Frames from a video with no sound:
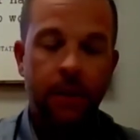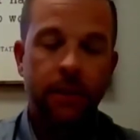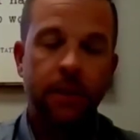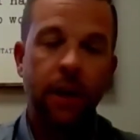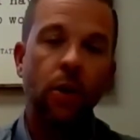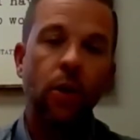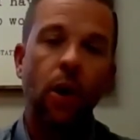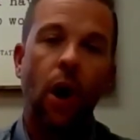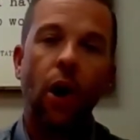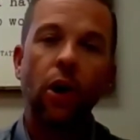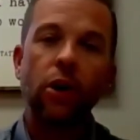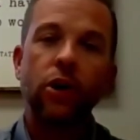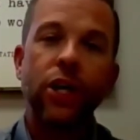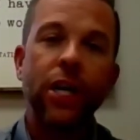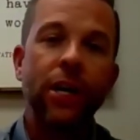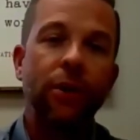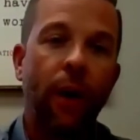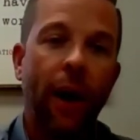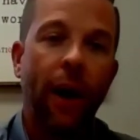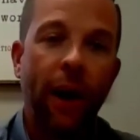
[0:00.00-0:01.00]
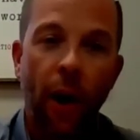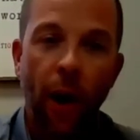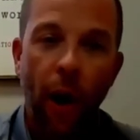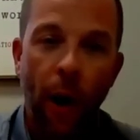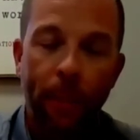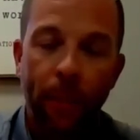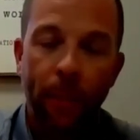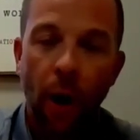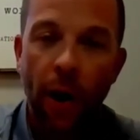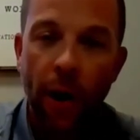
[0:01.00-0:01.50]
So our sheet rate on
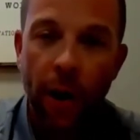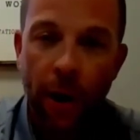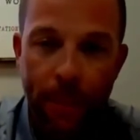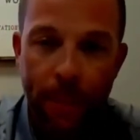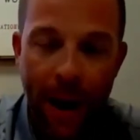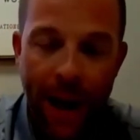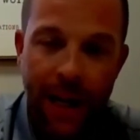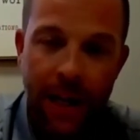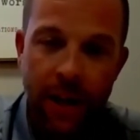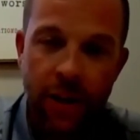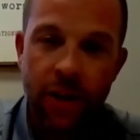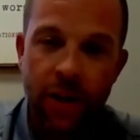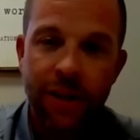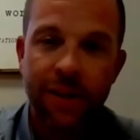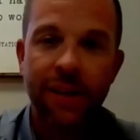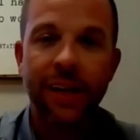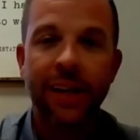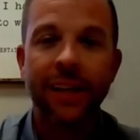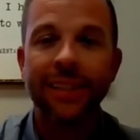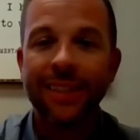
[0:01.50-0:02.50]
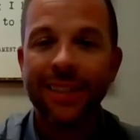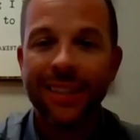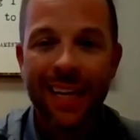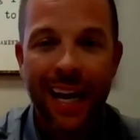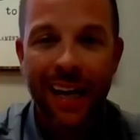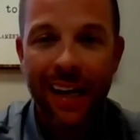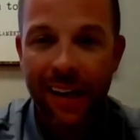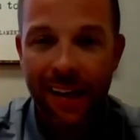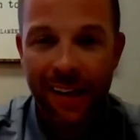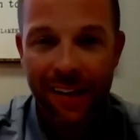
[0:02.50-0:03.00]
our product page it's
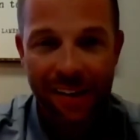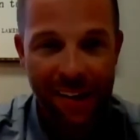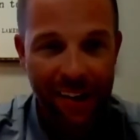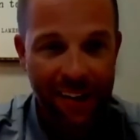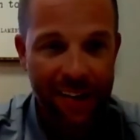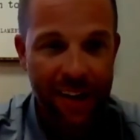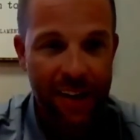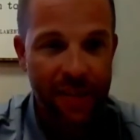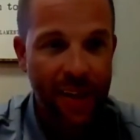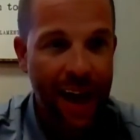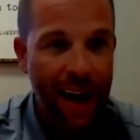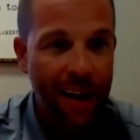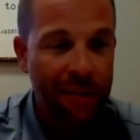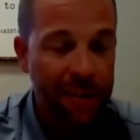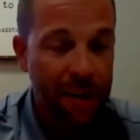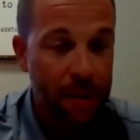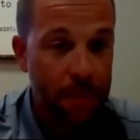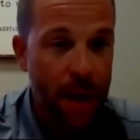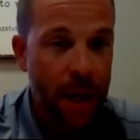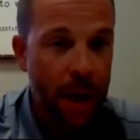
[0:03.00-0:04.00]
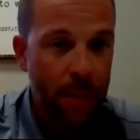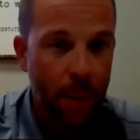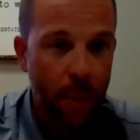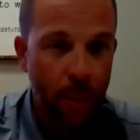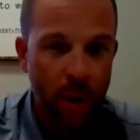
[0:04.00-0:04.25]
stated at 60,000 minimum,